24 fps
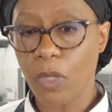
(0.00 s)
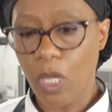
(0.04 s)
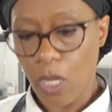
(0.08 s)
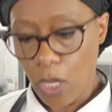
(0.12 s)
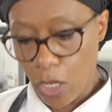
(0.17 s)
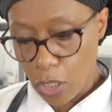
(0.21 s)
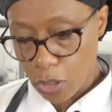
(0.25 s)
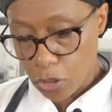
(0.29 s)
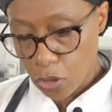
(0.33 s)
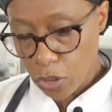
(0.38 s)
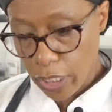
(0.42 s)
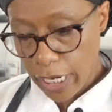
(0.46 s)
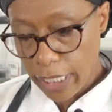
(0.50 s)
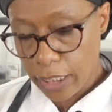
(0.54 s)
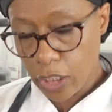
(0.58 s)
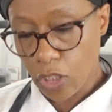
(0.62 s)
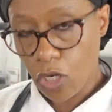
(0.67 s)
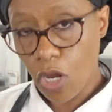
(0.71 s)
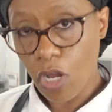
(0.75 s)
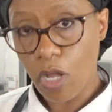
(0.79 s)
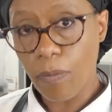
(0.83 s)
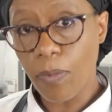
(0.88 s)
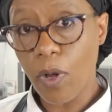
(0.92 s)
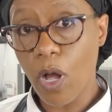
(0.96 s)
So let's talk
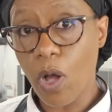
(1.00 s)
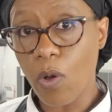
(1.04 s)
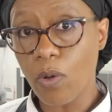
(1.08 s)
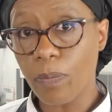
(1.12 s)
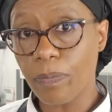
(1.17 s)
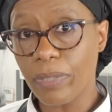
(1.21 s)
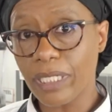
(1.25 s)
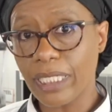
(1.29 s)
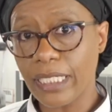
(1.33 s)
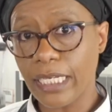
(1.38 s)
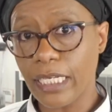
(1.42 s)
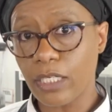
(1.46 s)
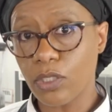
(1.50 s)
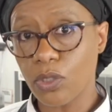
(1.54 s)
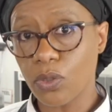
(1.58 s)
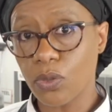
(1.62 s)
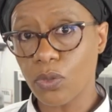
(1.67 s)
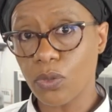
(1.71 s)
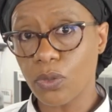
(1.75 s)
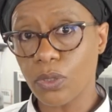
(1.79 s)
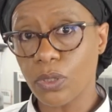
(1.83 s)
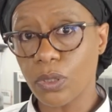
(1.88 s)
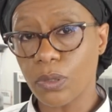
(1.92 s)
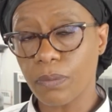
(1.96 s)
about our
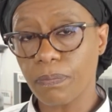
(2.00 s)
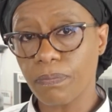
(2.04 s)
potatoes.